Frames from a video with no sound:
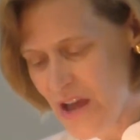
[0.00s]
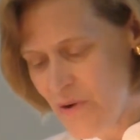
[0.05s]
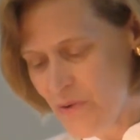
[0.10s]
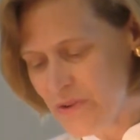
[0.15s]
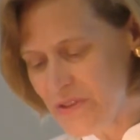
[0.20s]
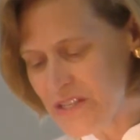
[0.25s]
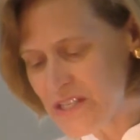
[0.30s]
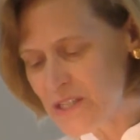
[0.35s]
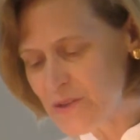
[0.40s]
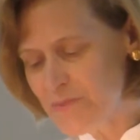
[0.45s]

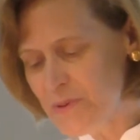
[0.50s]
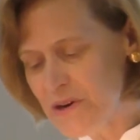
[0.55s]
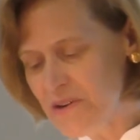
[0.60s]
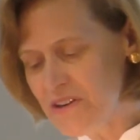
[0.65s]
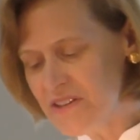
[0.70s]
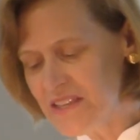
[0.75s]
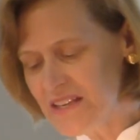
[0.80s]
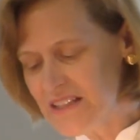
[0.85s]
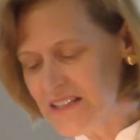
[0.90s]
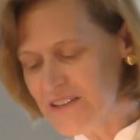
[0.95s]
When the
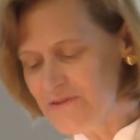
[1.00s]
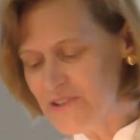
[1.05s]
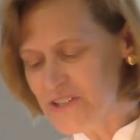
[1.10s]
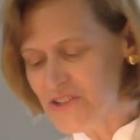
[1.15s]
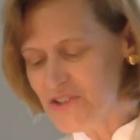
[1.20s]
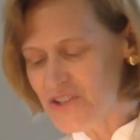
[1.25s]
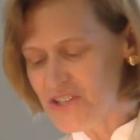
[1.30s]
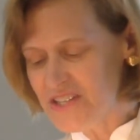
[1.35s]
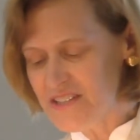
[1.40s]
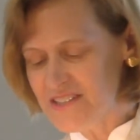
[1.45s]
Spirit that lived
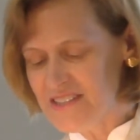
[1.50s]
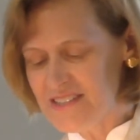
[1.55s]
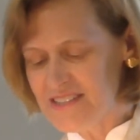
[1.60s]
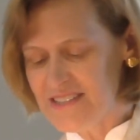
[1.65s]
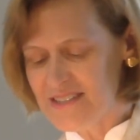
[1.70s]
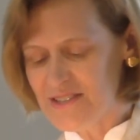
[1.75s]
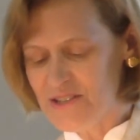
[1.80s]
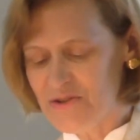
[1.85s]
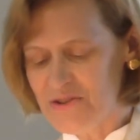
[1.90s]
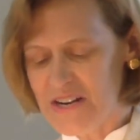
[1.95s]
in
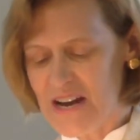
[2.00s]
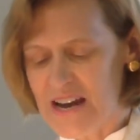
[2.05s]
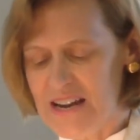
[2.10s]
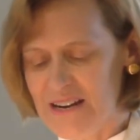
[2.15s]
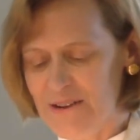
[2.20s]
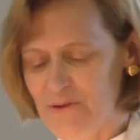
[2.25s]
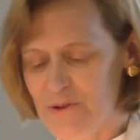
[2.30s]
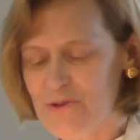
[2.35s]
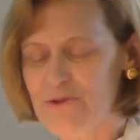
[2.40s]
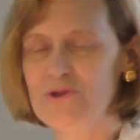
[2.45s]
Jesus is
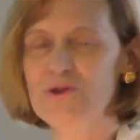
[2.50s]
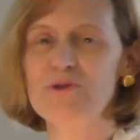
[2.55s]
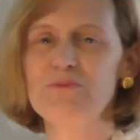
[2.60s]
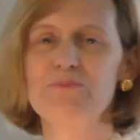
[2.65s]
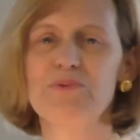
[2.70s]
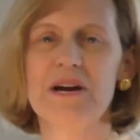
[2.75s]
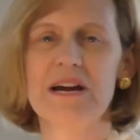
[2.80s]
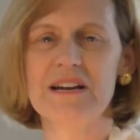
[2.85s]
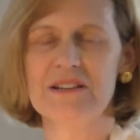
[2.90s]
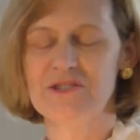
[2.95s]
united with new
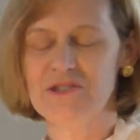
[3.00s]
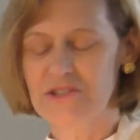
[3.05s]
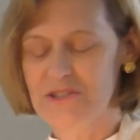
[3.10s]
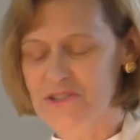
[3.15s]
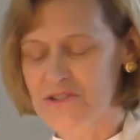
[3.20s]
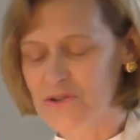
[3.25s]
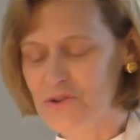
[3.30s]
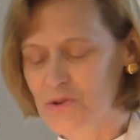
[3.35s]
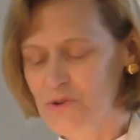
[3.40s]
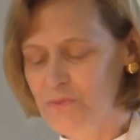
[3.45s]

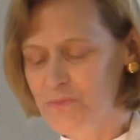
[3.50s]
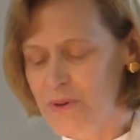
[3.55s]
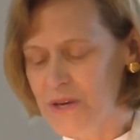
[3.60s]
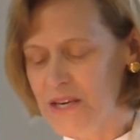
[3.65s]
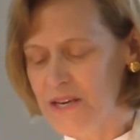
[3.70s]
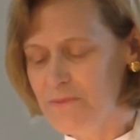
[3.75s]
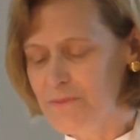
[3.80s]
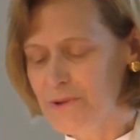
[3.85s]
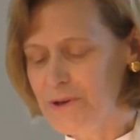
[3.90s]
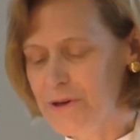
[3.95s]
branches, new
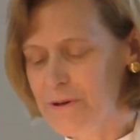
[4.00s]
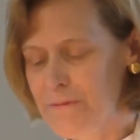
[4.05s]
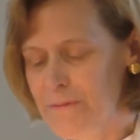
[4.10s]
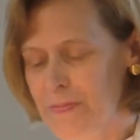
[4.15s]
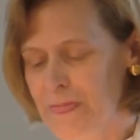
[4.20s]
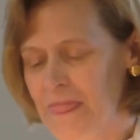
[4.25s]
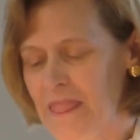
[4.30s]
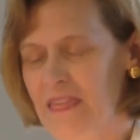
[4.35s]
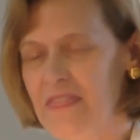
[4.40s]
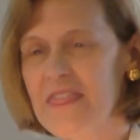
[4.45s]
people,
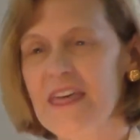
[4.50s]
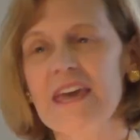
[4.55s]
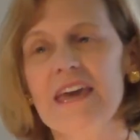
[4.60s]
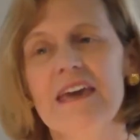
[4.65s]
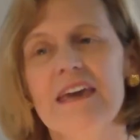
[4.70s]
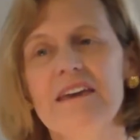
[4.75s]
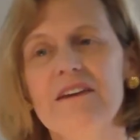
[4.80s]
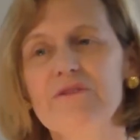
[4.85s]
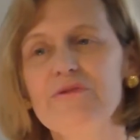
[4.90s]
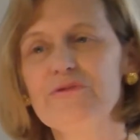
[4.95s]

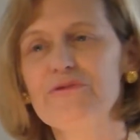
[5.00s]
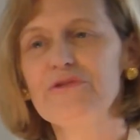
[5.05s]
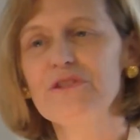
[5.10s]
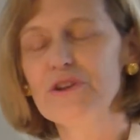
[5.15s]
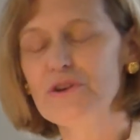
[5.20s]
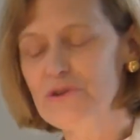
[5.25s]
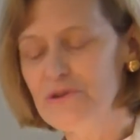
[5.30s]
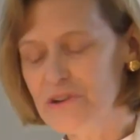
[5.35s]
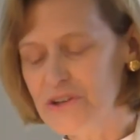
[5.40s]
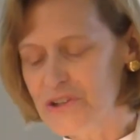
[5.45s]
they
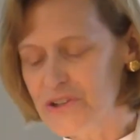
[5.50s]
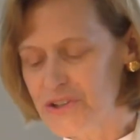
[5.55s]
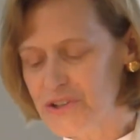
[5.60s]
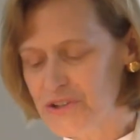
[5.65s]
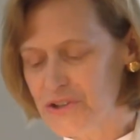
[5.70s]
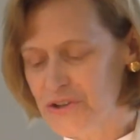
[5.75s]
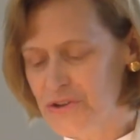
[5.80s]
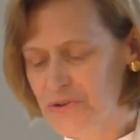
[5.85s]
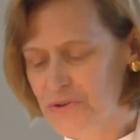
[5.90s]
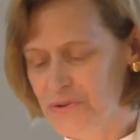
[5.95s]
flourish
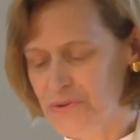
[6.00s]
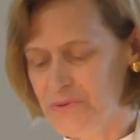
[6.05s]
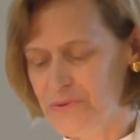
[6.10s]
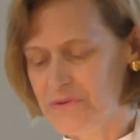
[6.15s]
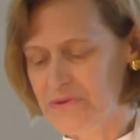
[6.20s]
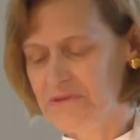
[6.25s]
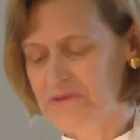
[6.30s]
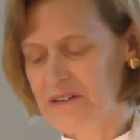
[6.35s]
too,